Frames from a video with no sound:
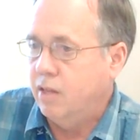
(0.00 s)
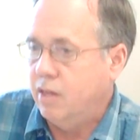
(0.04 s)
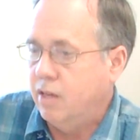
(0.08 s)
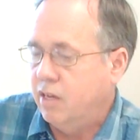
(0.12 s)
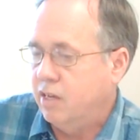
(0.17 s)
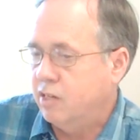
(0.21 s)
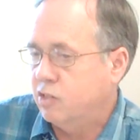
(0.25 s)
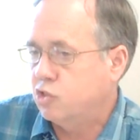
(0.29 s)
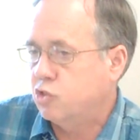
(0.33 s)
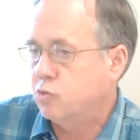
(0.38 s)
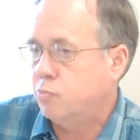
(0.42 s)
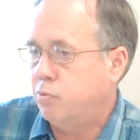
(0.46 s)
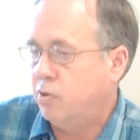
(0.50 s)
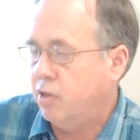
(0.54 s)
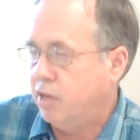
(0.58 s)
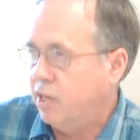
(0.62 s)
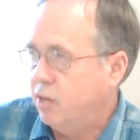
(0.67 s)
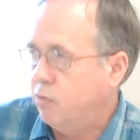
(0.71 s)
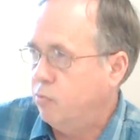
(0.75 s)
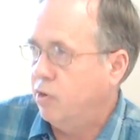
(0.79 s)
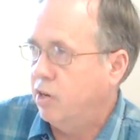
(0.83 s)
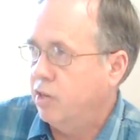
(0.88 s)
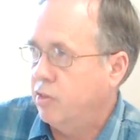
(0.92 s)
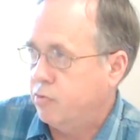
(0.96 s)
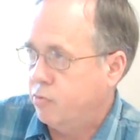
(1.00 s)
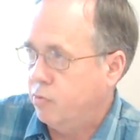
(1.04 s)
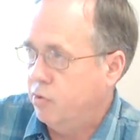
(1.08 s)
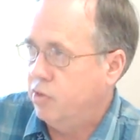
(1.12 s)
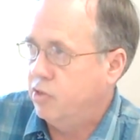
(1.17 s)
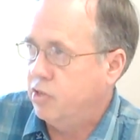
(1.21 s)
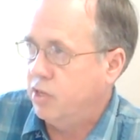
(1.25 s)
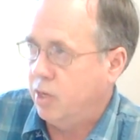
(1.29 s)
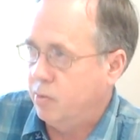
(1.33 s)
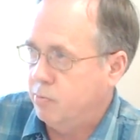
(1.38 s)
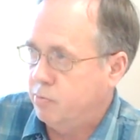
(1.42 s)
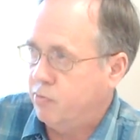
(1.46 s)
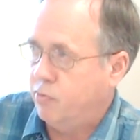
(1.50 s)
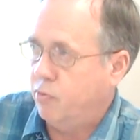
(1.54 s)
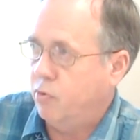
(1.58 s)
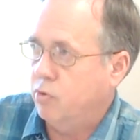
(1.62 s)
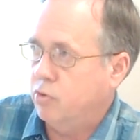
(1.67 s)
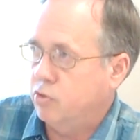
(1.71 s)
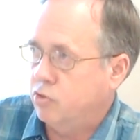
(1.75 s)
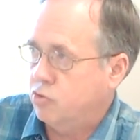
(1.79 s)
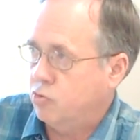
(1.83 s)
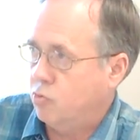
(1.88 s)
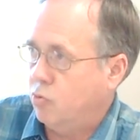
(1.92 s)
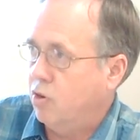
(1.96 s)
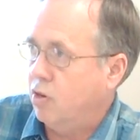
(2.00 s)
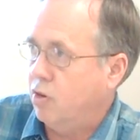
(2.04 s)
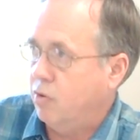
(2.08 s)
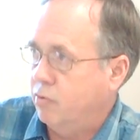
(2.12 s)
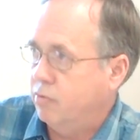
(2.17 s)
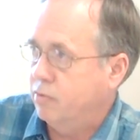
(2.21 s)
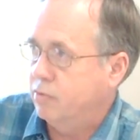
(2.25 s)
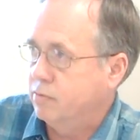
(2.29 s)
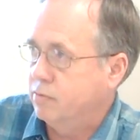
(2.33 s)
explain why 3 times 4 is 12.